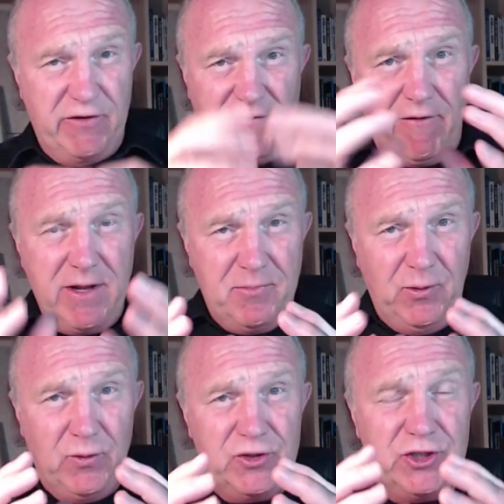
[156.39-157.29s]
So very
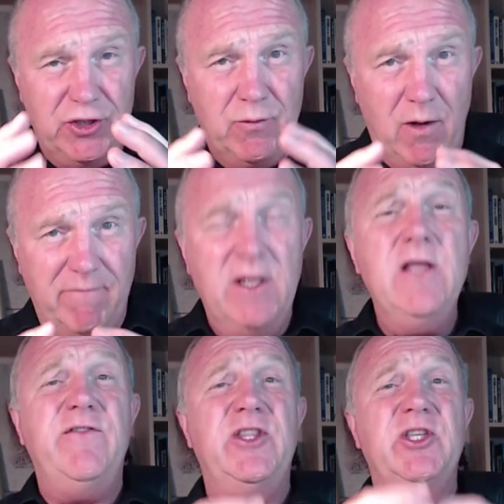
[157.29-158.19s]
important to do one
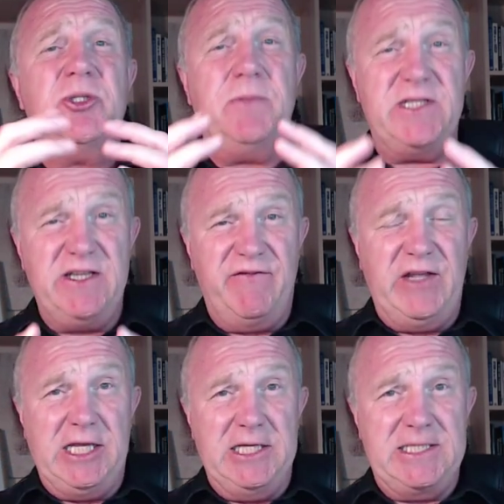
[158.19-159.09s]
for the
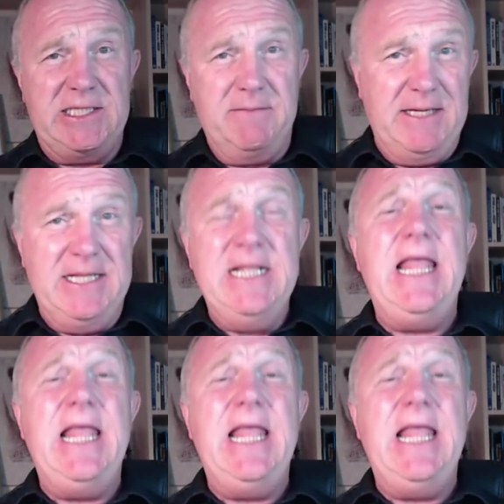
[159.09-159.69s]
specific customer